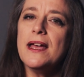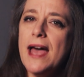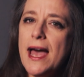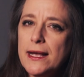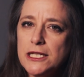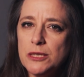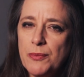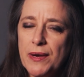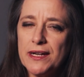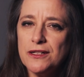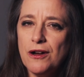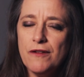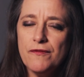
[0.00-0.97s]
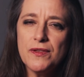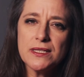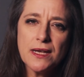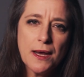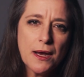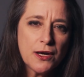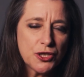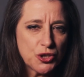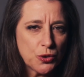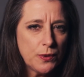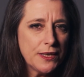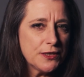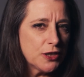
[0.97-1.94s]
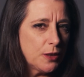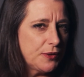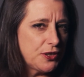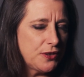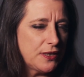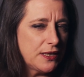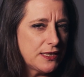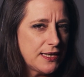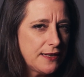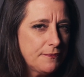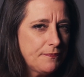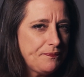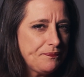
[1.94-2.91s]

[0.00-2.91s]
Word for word: aspect of this joyous opportunity